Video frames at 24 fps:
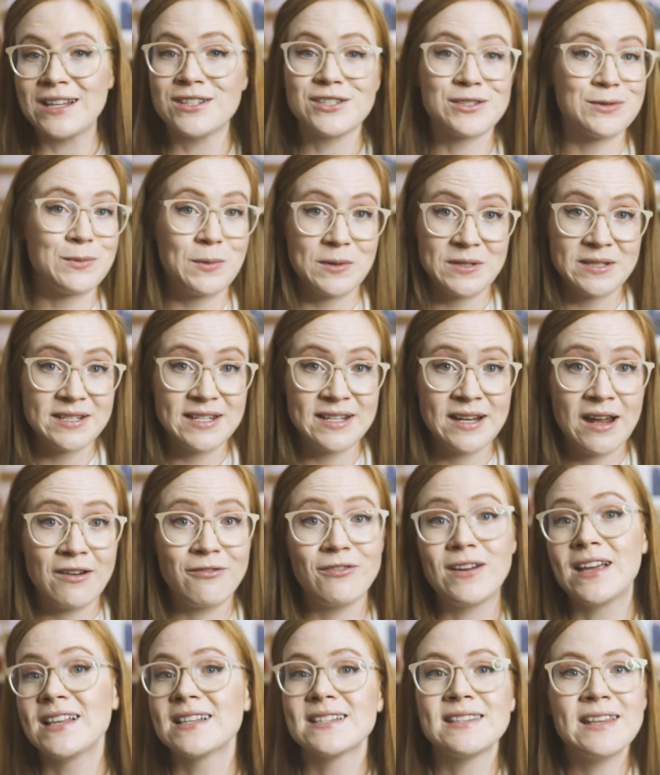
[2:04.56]
it just wasn't
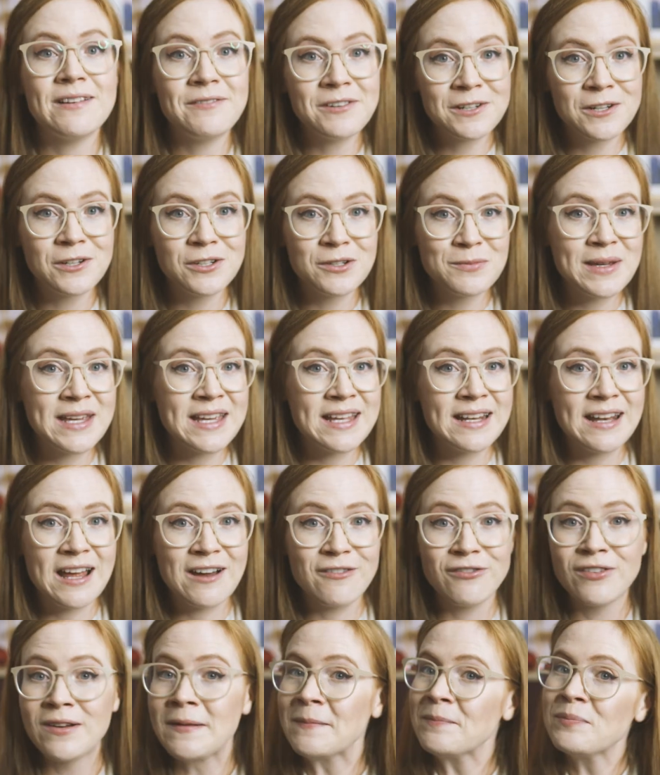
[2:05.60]
enough. It's never gonna be
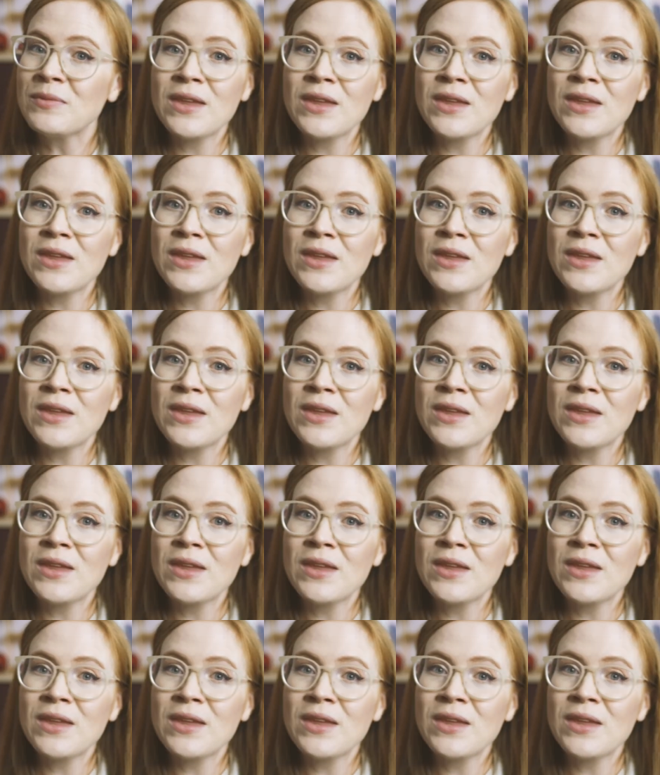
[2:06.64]
enough.